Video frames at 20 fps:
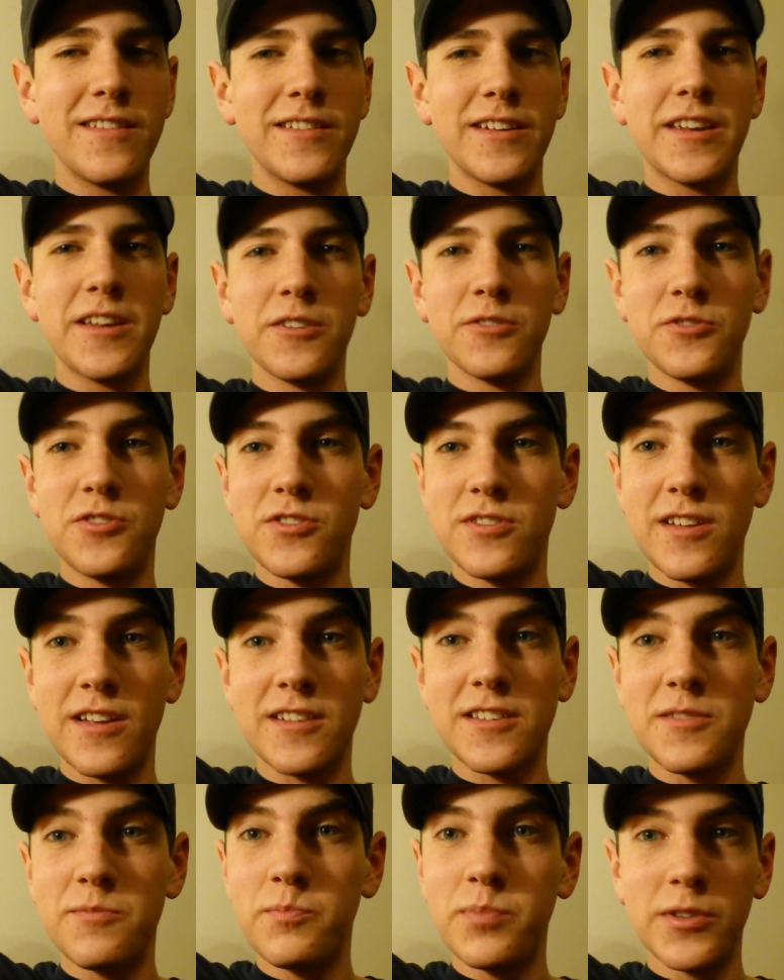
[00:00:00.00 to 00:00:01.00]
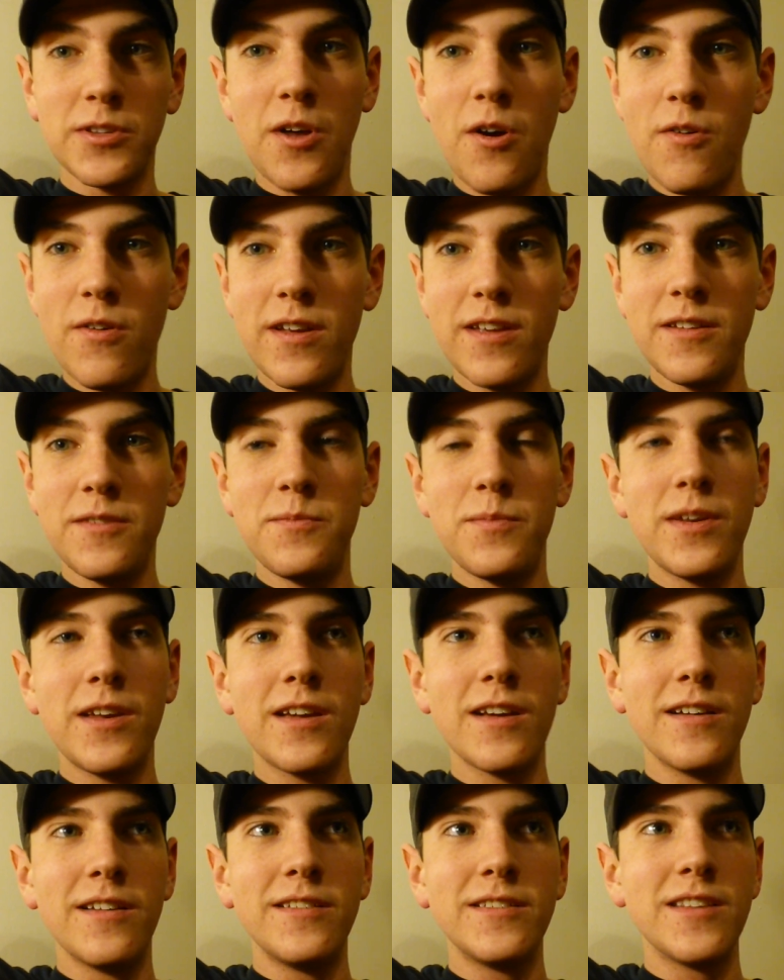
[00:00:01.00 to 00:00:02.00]
and the guild just exploded
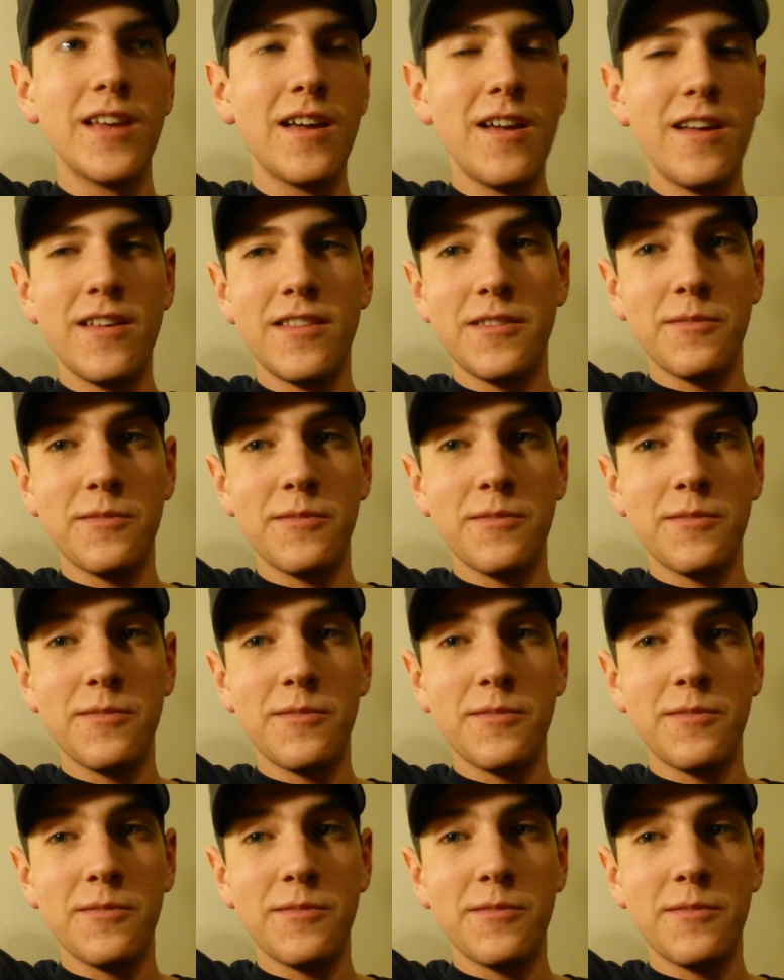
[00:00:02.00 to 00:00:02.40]
because